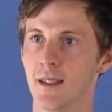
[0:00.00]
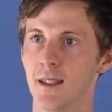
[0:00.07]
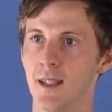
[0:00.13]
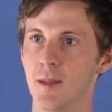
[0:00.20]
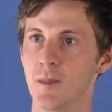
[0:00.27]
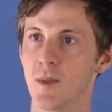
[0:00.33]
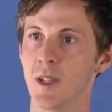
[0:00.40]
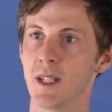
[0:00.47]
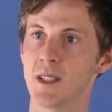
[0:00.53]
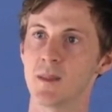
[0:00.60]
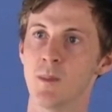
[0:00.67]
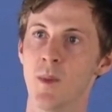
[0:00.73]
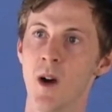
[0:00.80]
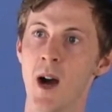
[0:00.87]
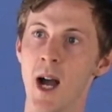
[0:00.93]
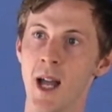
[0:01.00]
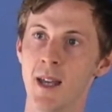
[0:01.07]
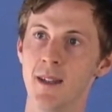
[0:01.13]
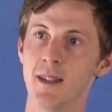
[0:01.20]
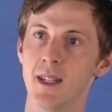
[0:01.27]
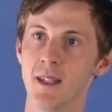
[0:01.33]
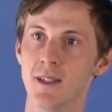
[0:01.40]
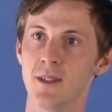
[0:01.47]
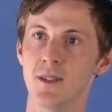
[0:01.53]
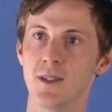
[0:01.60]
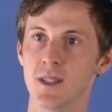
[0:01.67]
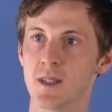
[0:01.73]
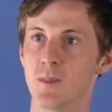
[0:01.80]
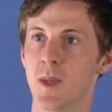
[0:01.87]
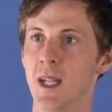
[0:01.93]
It brings mind into
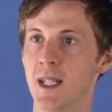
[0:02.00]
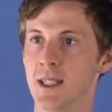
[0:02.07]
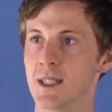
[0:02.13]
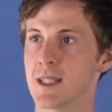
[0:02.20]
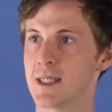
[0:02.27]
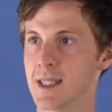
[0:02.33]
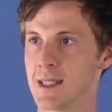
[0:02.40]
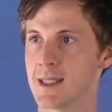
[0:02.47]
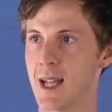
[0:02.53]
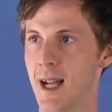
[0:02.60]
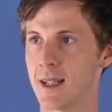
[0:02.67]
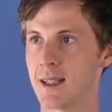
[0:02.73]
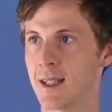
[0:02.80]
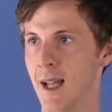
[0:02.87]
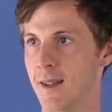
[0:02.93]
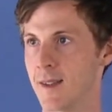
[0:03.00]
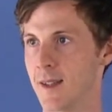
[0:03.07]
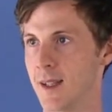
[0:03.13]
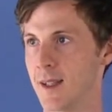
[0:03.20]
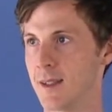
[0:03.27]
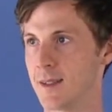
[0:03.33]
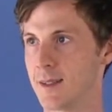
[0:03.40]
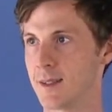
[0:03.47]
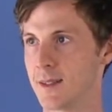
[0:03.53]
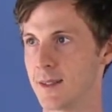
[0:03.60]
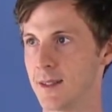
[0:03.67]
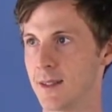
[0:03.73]
just being just exactly as it is.